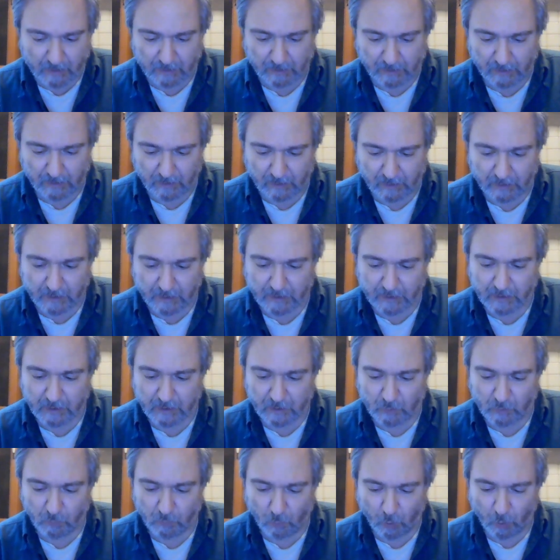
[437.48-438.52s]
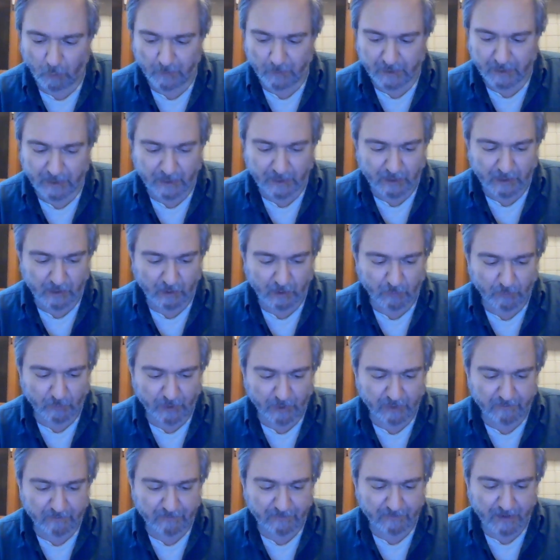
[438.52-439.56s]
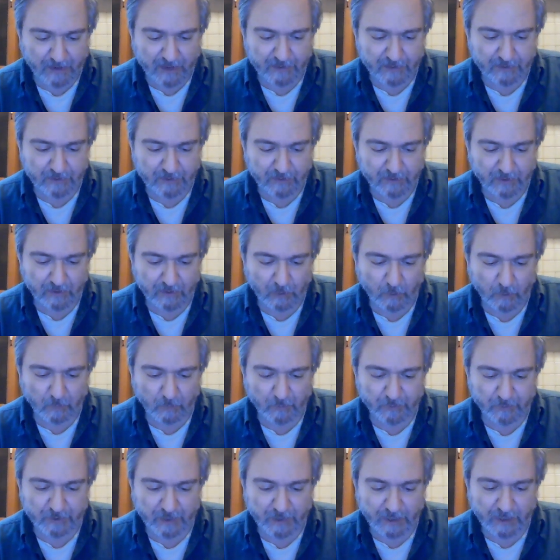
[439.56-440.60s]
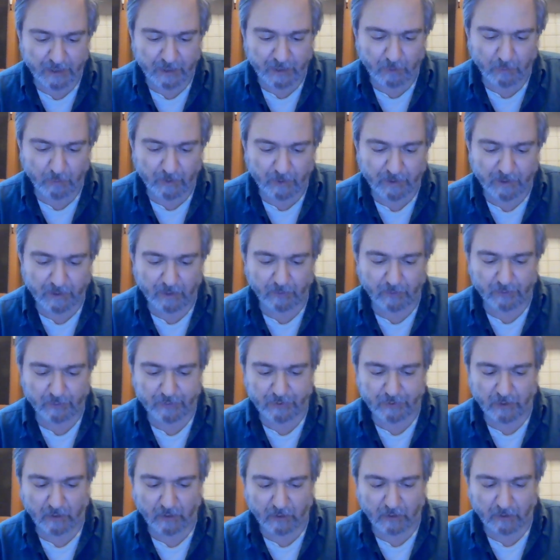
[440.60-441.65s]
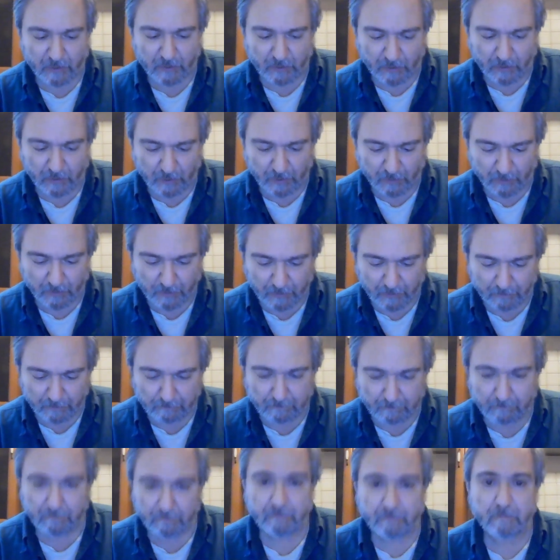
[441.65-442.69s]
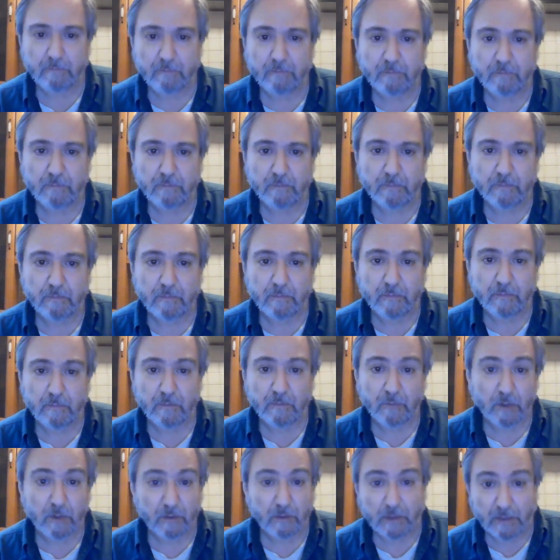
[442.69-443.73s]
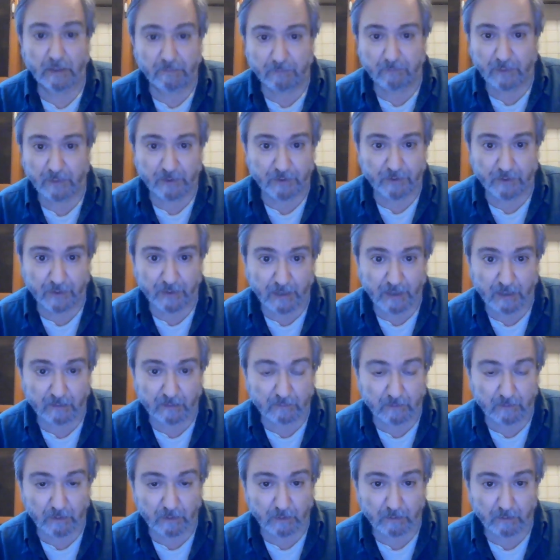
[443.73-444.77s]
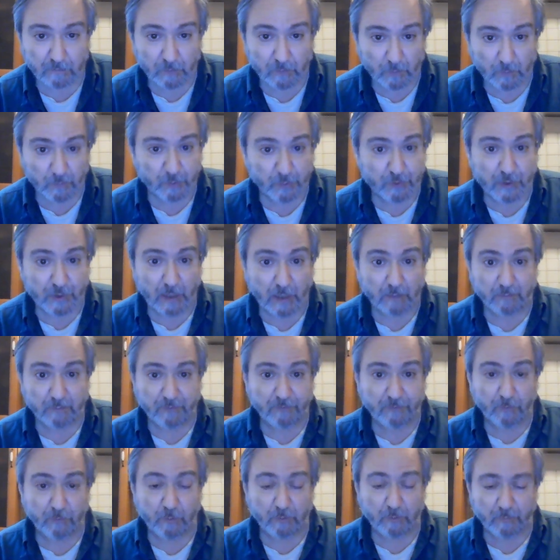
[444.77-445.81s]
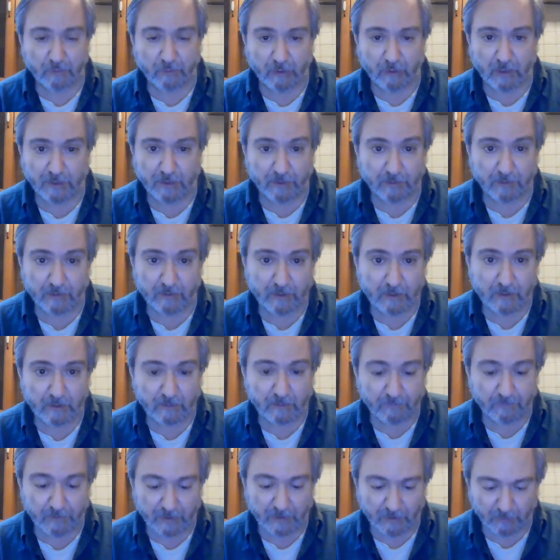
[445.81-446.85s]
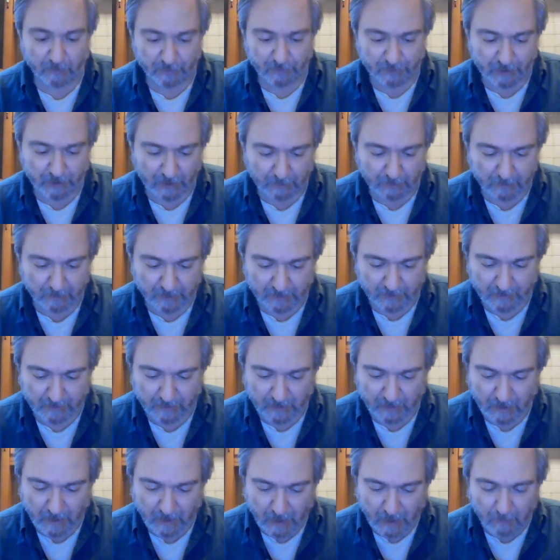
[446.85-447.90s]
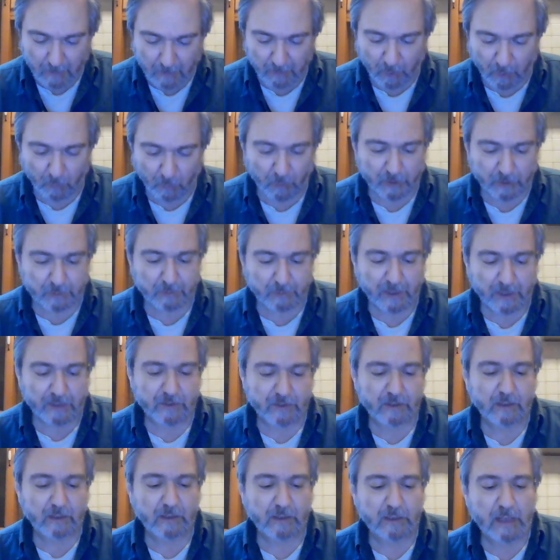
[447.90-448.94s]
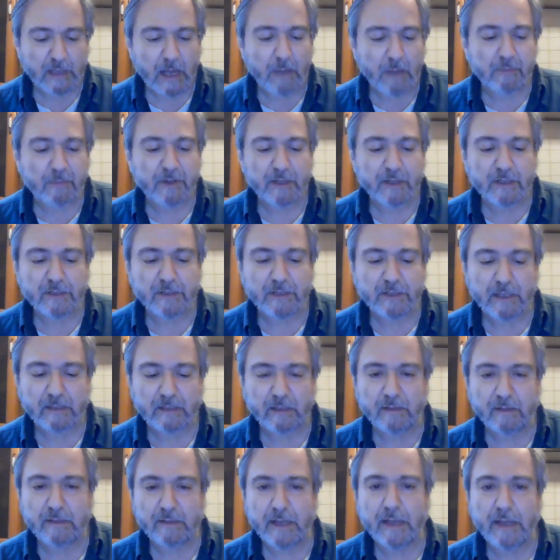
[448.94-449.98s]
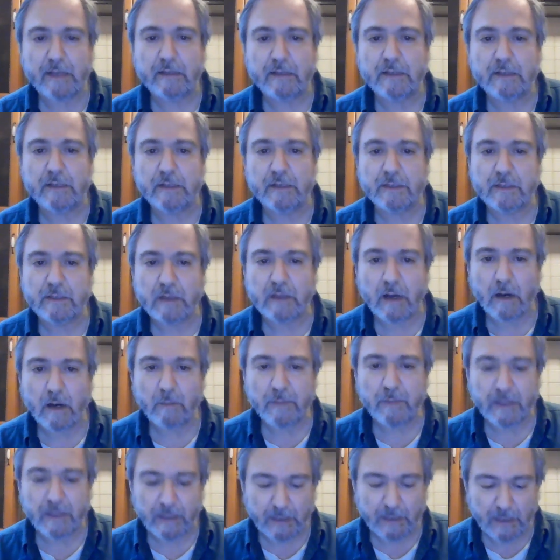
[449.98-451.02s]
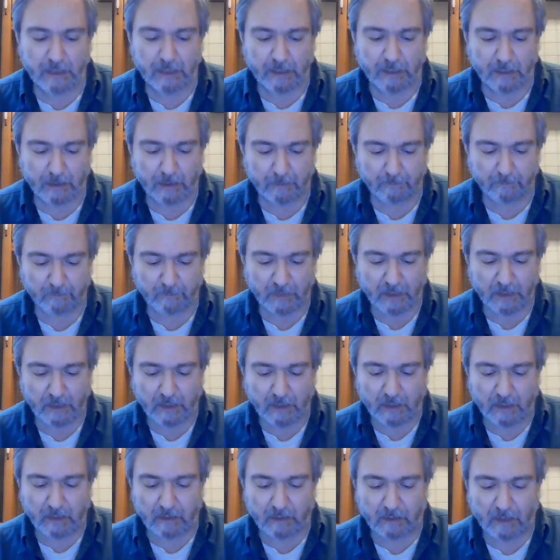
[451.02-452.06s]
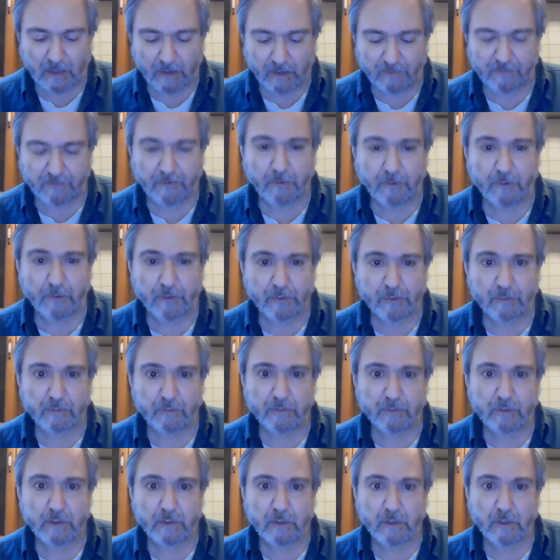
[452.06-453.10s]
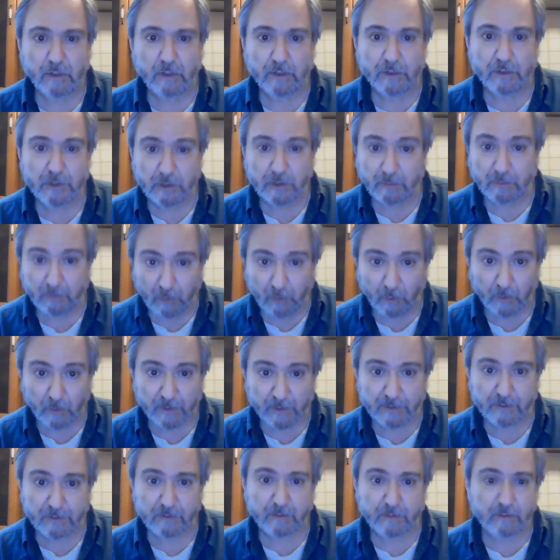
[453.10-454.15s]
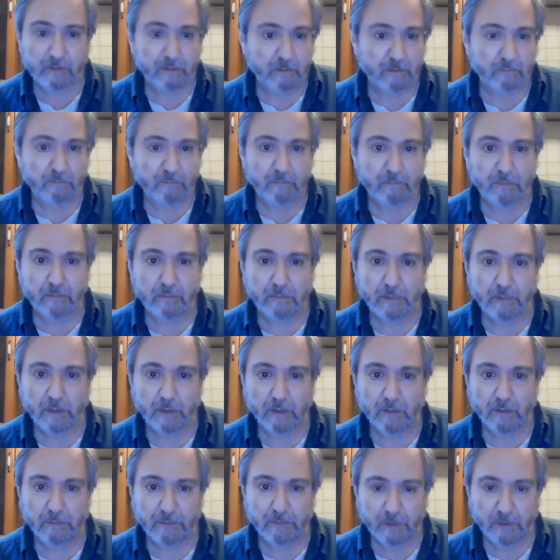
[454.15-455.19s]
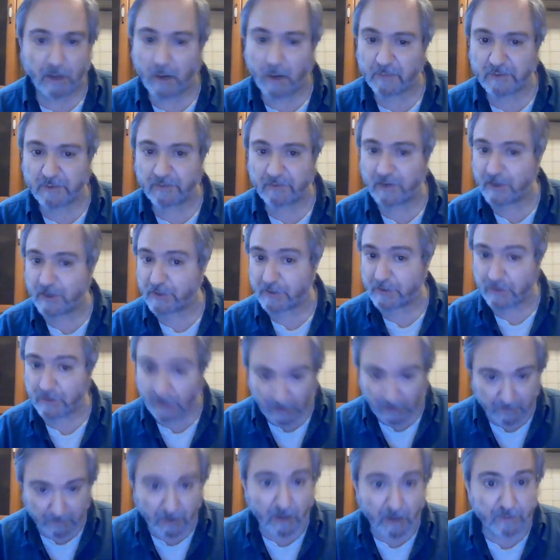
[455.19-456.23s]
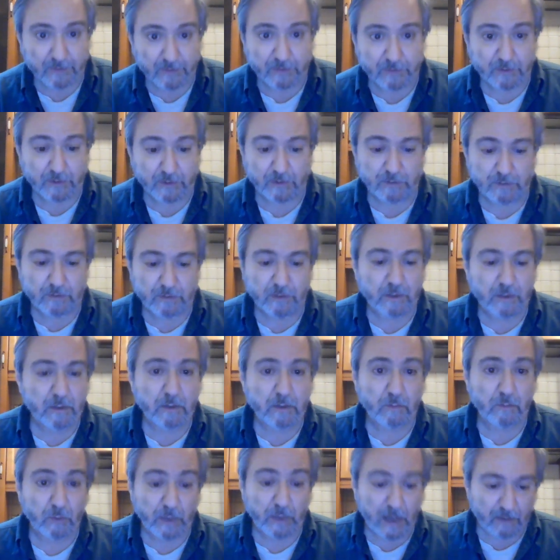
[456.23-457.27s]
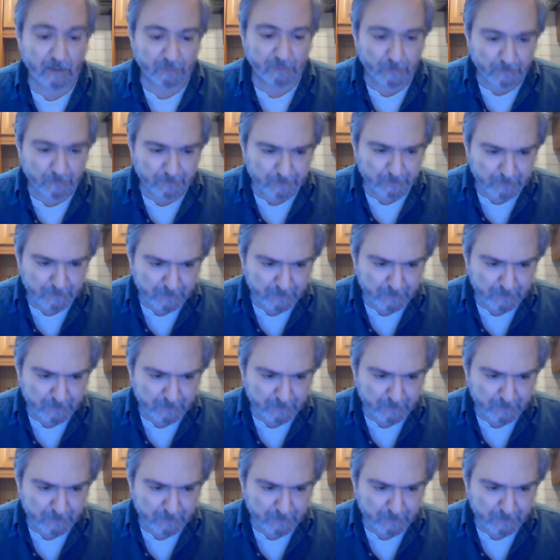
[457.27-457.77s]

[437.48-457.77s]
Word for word: The Arctic is warming at a rate faster than almost anywhere else on Earth. Well, I've mentioned that uh, numerous times before in prior video segments. But what's basically happening is that the data is coming in that further uh, supports uh, the observations, hypotheses, what have you.